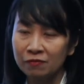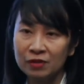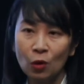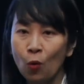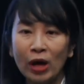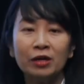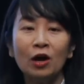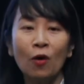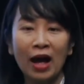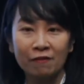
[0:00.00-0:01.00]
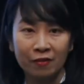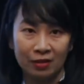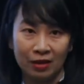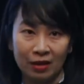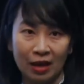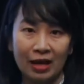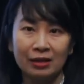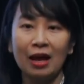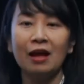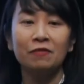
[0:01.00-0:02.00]
No one knows everything at
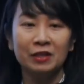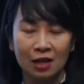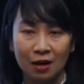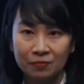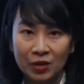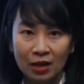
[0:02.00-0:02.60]
every time.